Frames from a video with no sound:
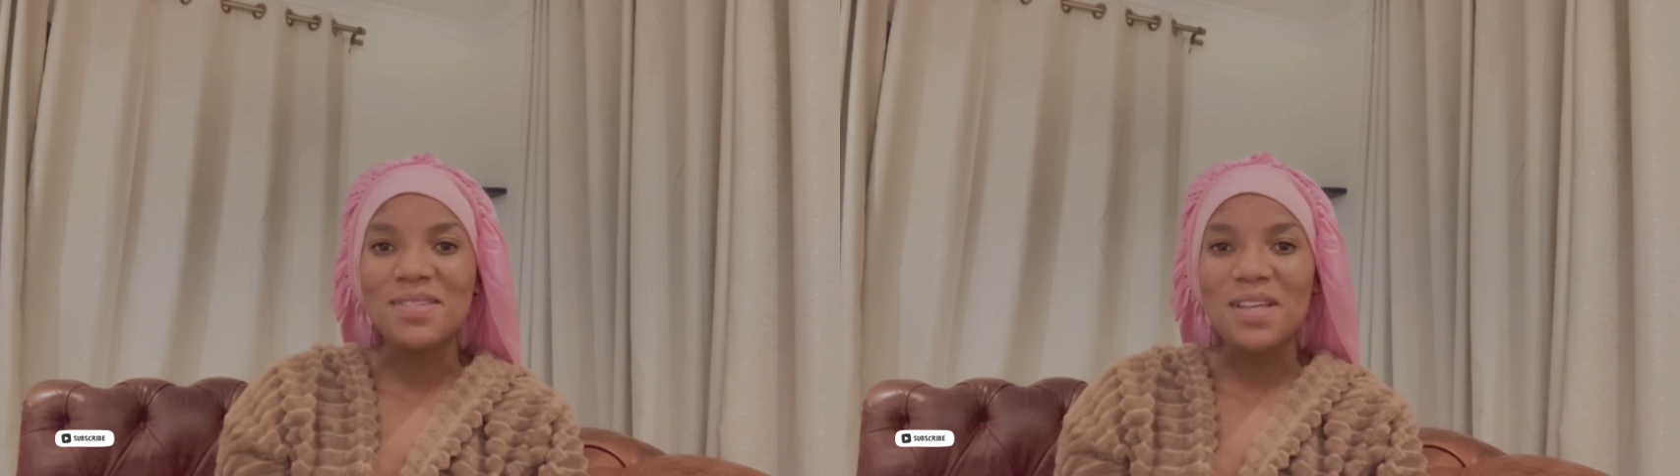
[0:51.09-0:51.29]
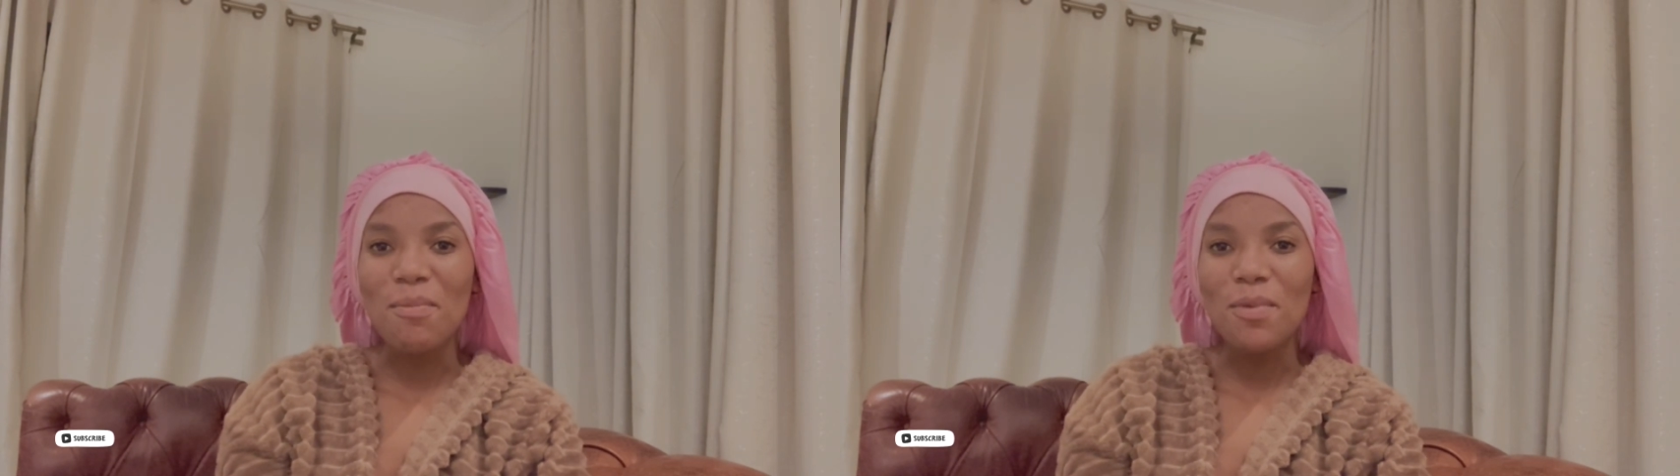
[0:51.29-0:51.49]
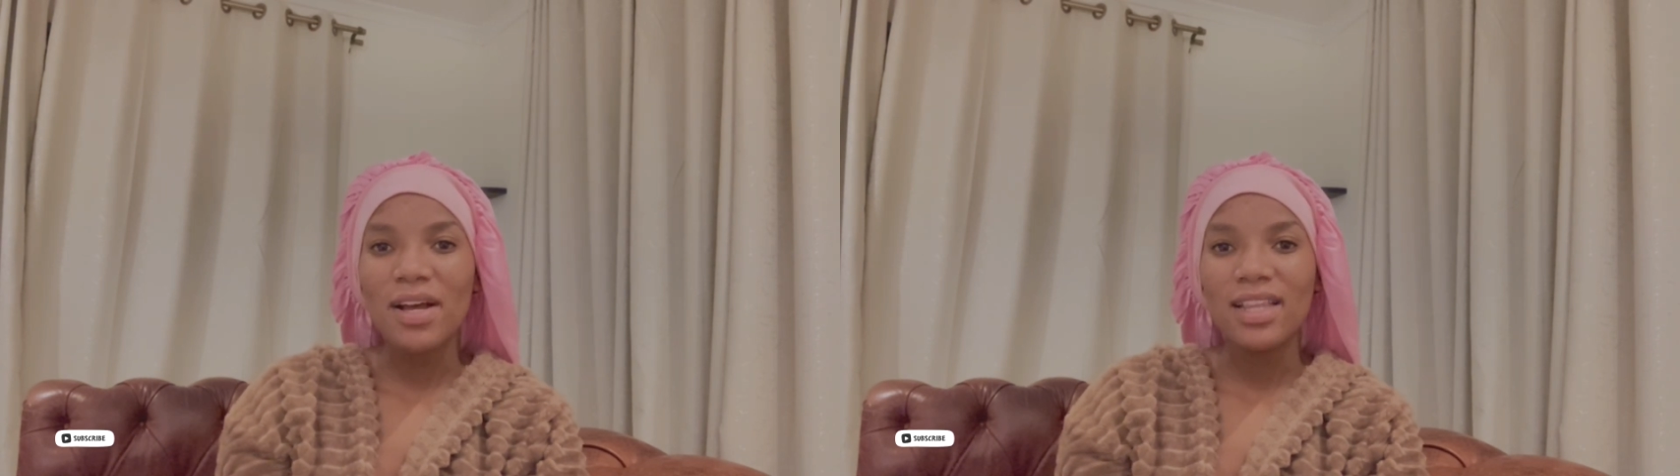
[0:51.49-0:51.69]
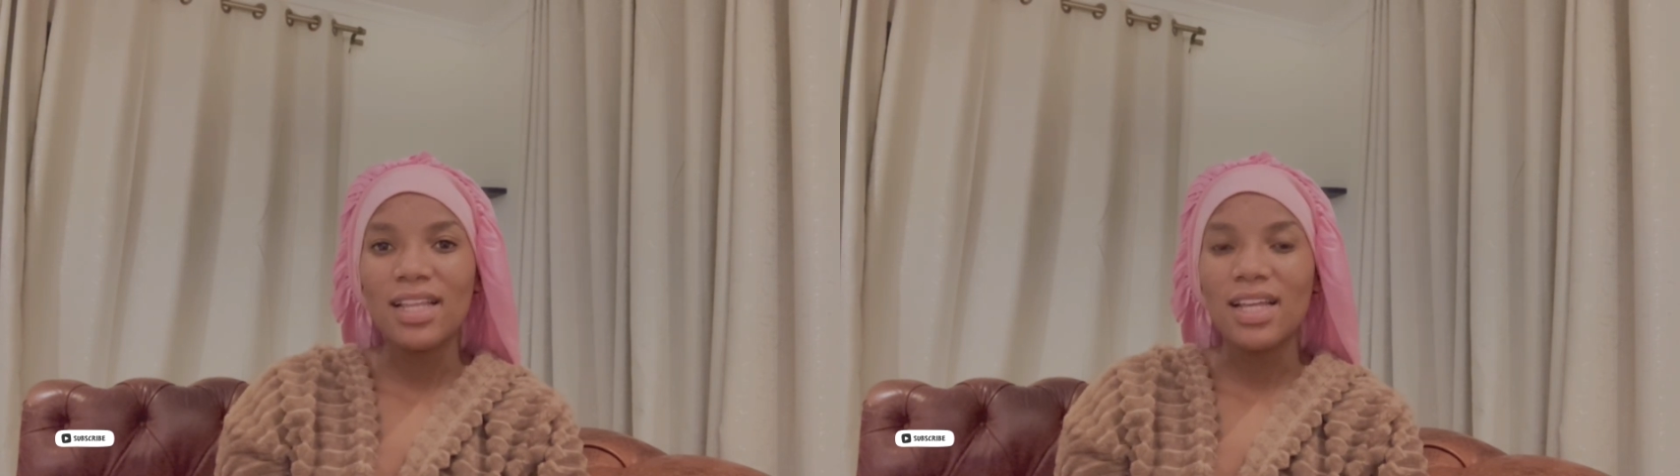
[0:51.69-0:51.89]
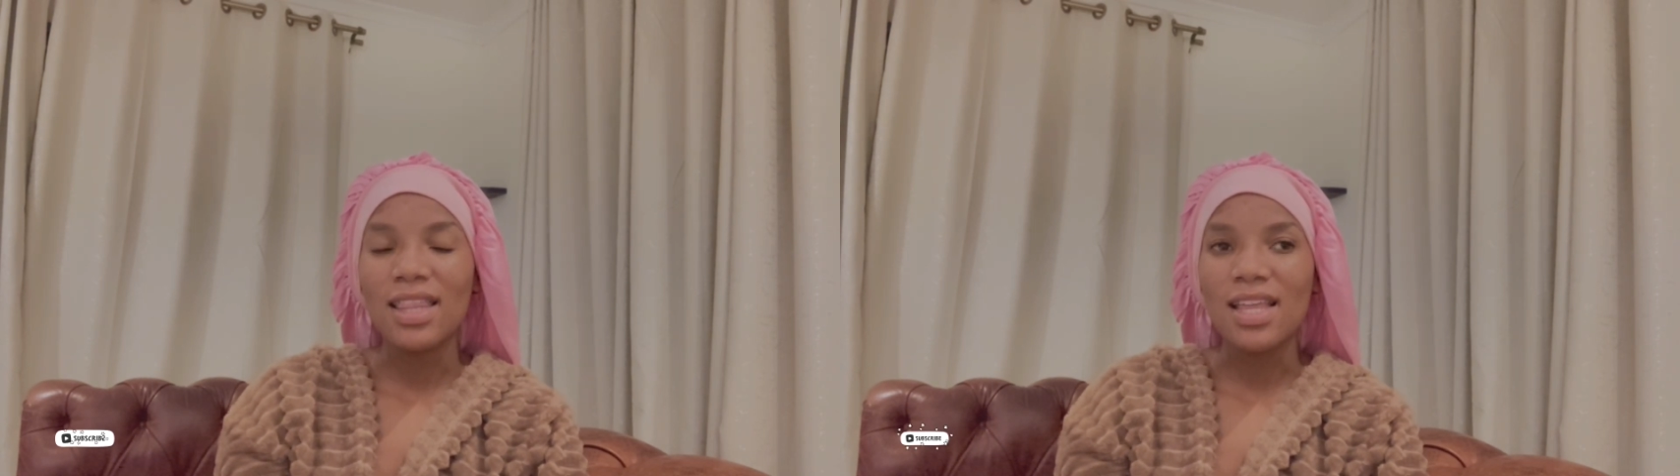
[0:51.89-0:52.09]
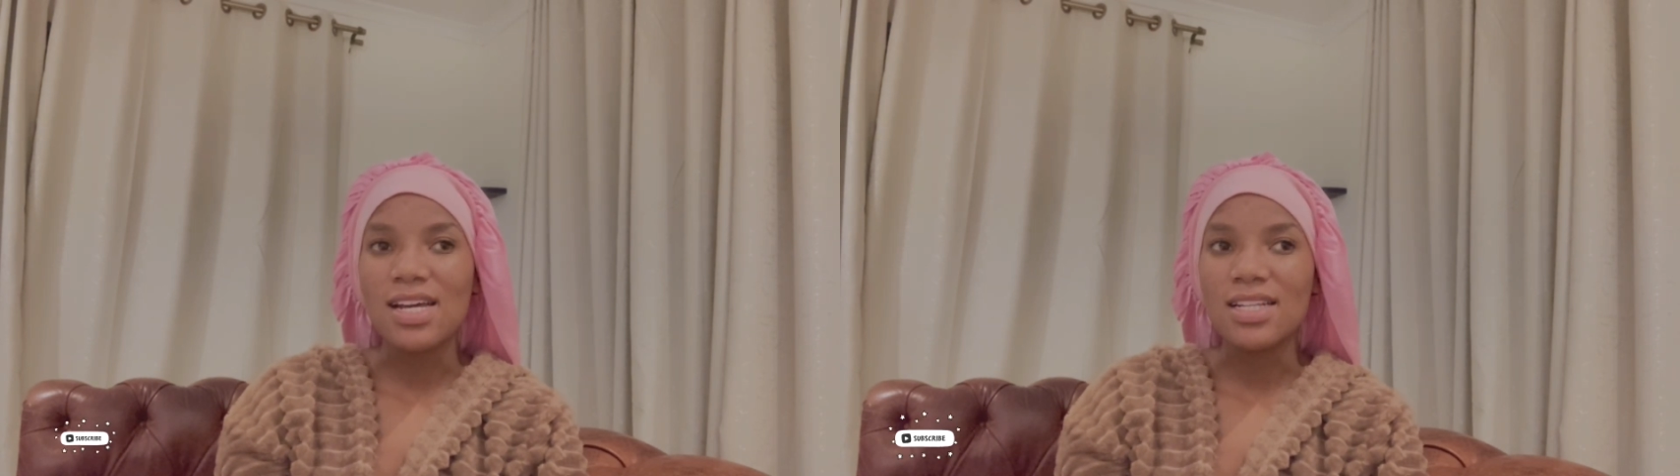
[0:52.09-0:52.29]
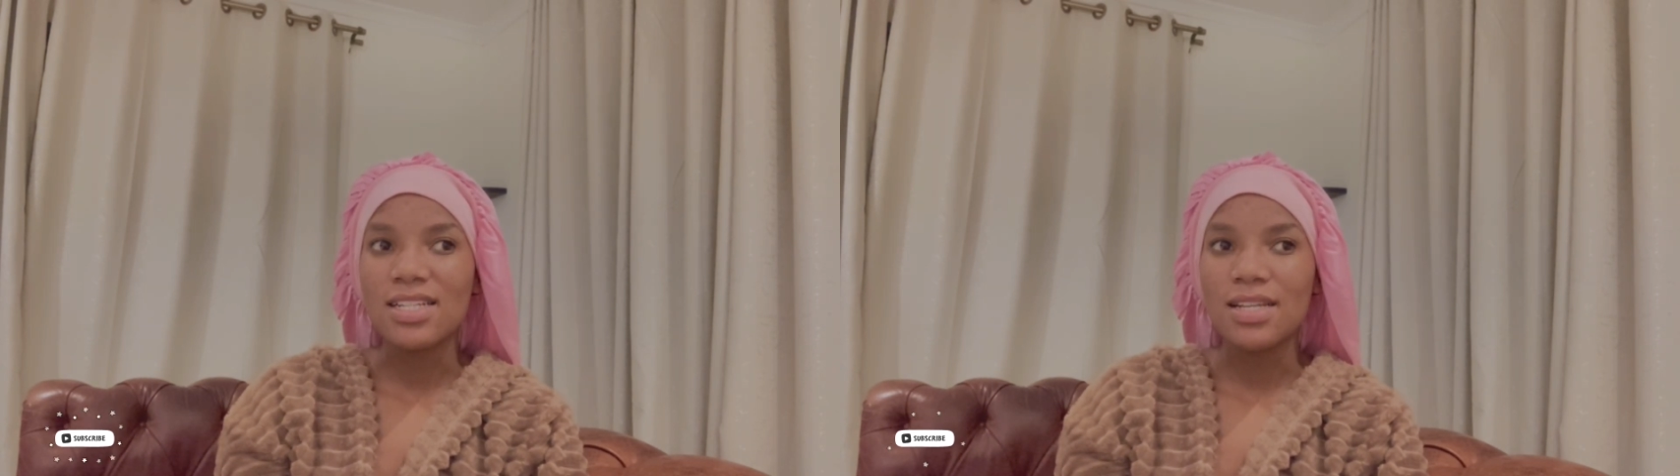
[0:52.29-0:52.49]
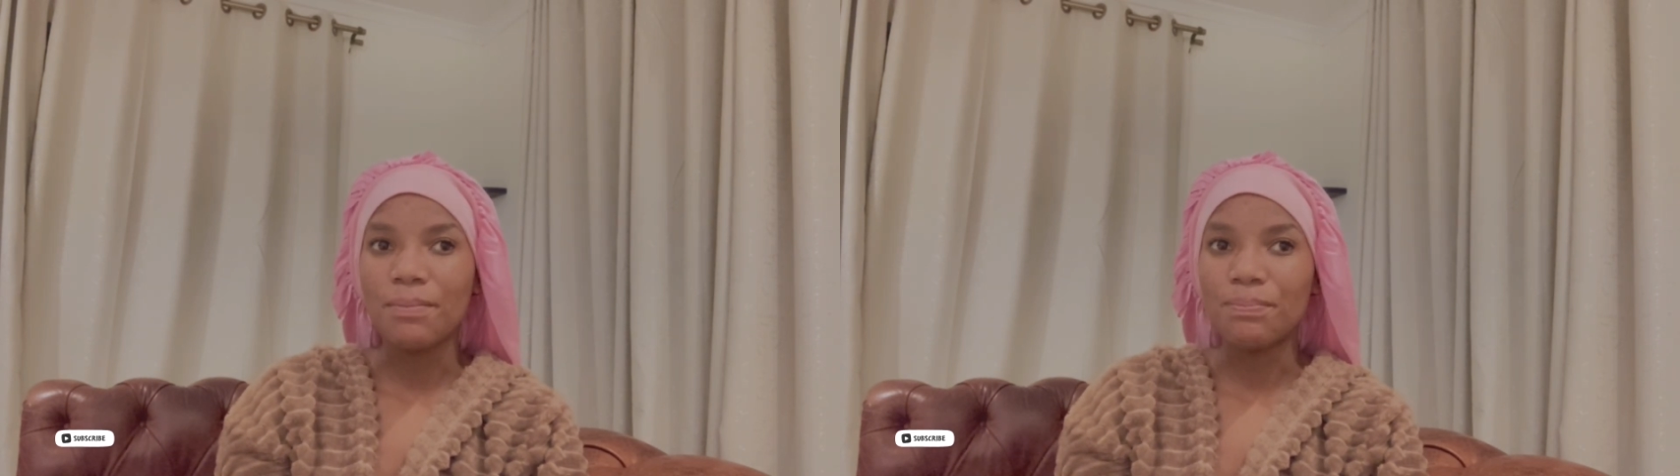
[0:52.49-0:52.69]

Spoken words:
someone that